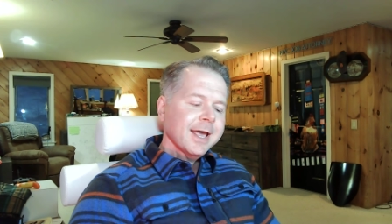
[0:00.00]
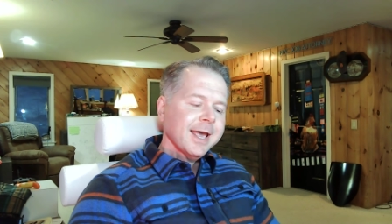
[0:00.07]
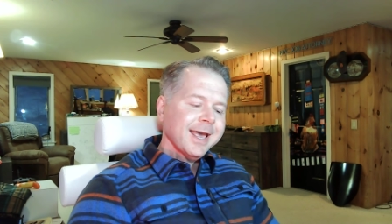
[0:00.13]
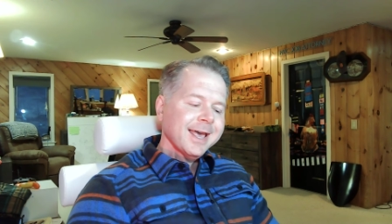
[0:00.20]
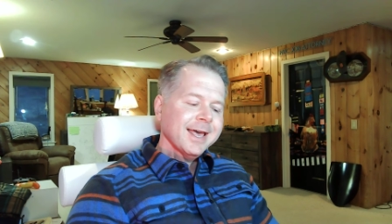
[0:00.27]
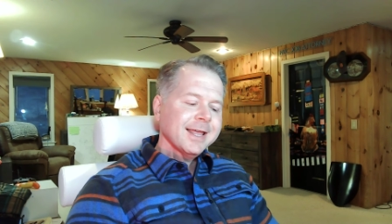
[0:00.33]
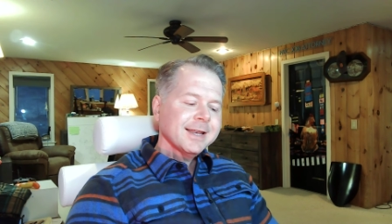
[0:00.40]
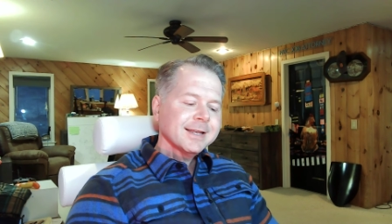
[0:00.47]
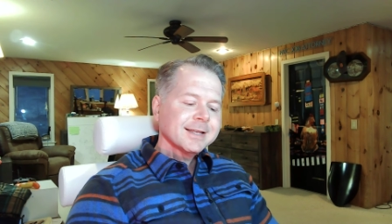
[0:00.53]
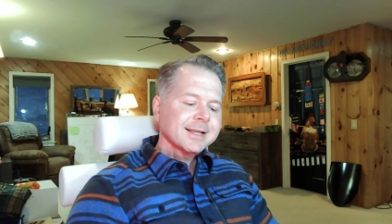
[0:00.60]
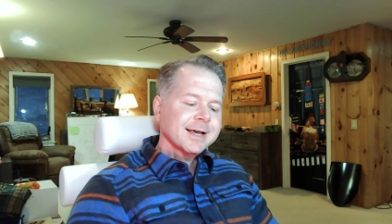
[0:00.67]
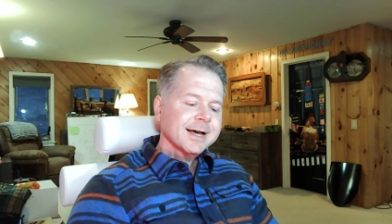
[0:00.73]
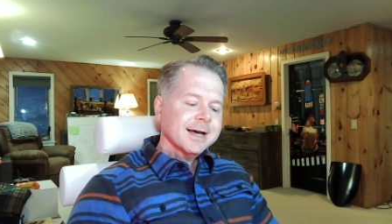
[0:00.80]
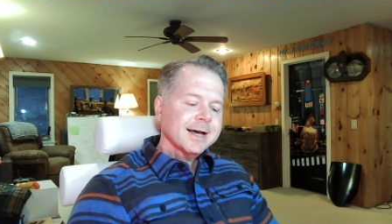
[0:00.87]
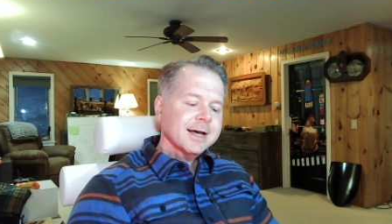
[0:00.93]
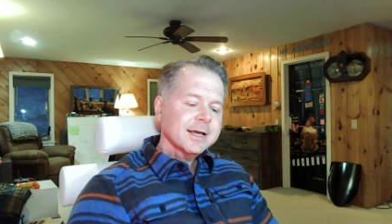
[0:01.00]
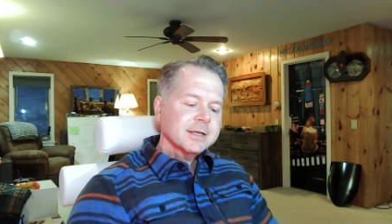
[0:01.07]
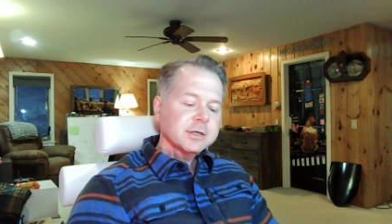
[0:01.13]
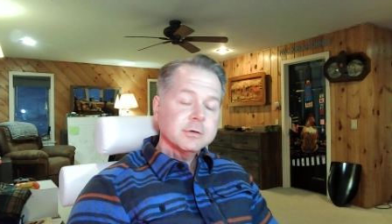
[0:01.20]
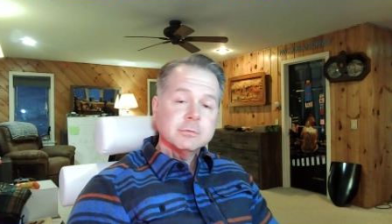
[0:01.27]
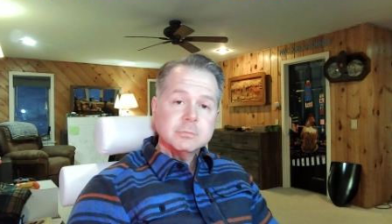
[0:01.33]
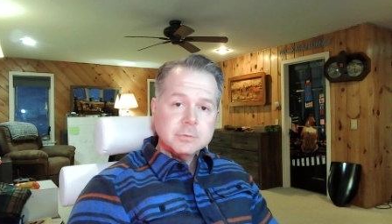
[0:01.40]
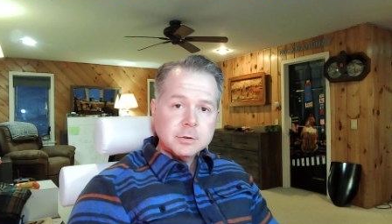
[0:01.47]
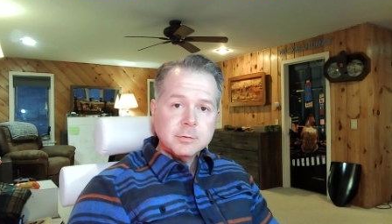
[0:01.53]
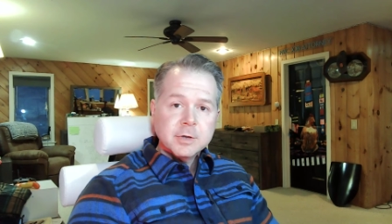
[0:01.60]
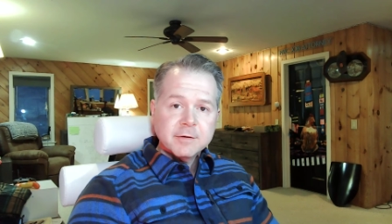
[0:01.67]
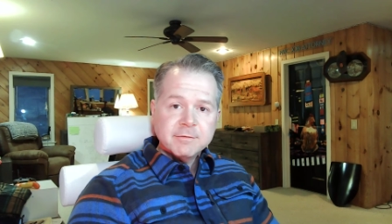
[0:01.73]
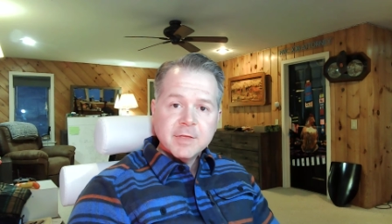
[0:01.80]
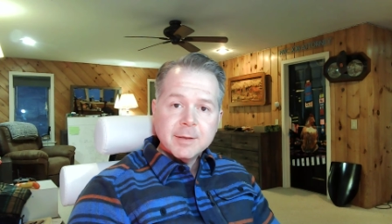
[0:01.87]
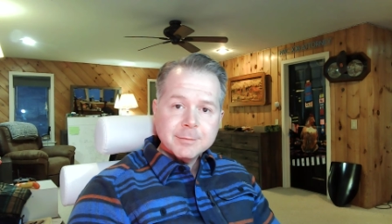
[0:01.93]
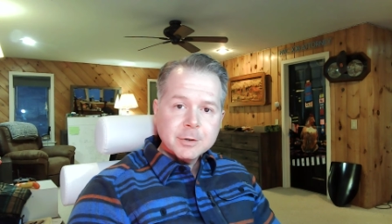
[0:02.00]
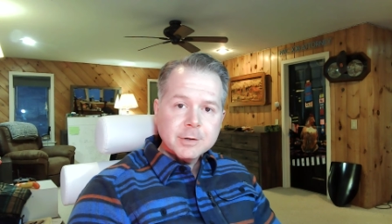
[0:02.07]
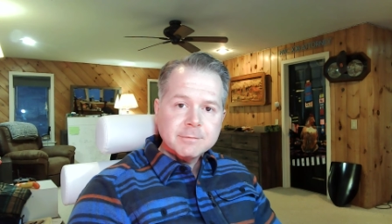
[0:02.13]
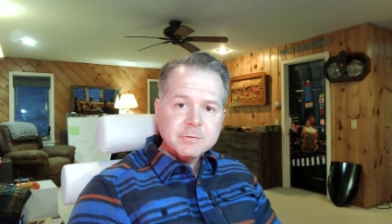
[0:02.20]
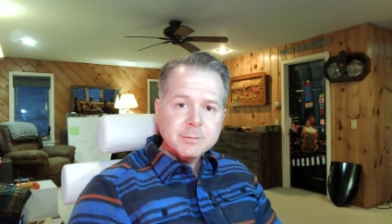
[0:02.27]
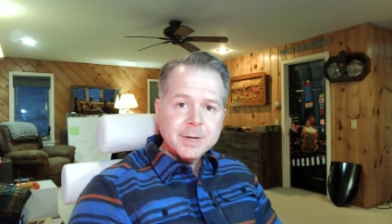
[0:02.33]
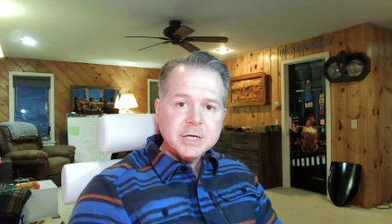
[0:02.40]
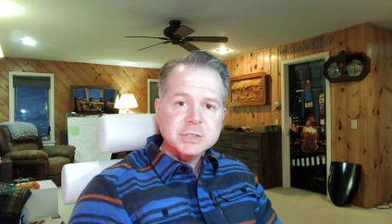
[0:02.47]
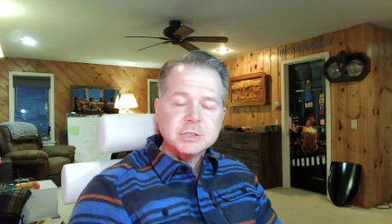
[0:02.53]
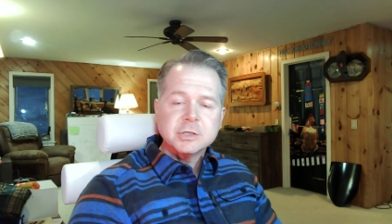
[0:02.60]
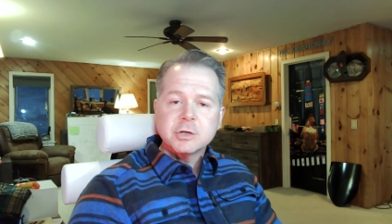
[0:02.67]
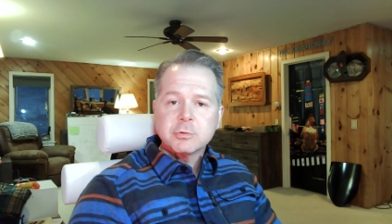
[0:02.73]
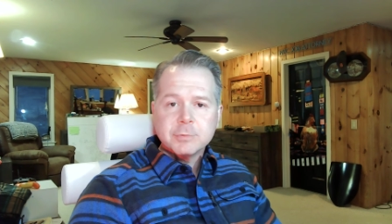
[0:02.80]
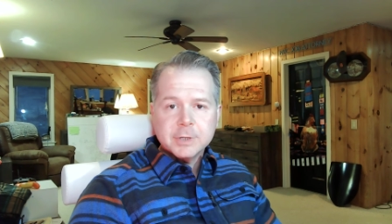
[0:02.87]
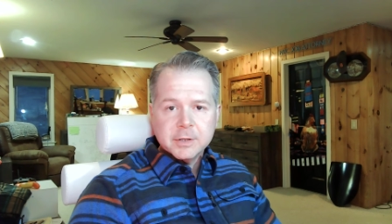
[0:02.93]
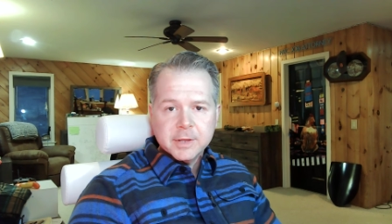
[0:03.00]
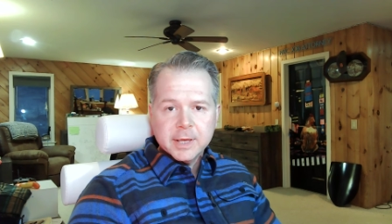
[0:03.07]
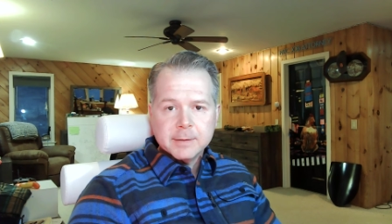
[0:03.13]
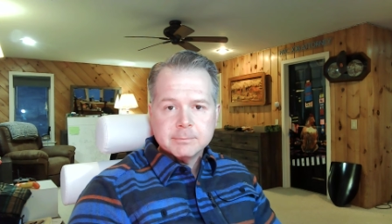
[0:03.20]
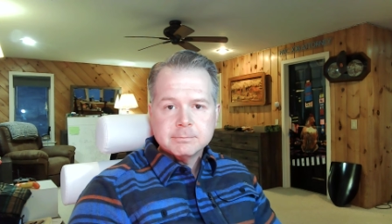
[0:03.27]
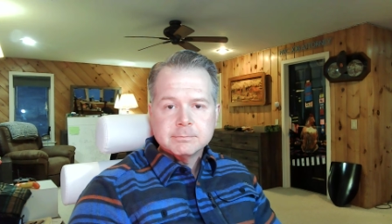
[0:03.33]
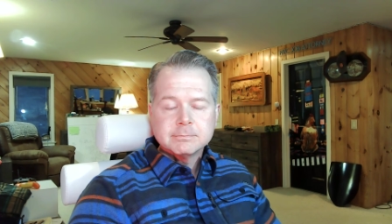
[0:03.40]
and you give them your information, your real name,